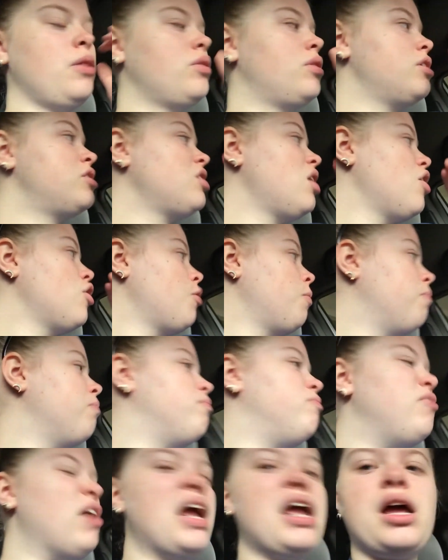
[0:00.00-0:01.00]
this other
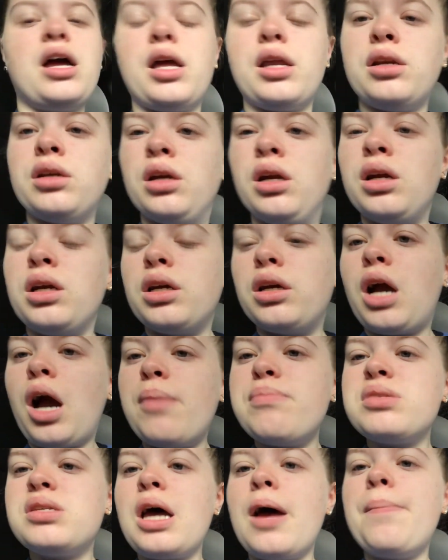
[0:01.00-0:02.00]
van
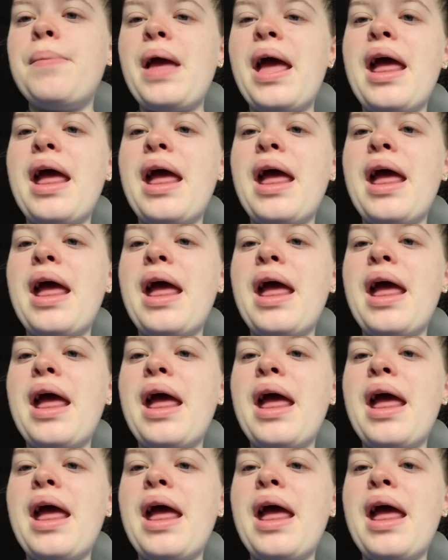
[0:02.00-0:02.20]
comes up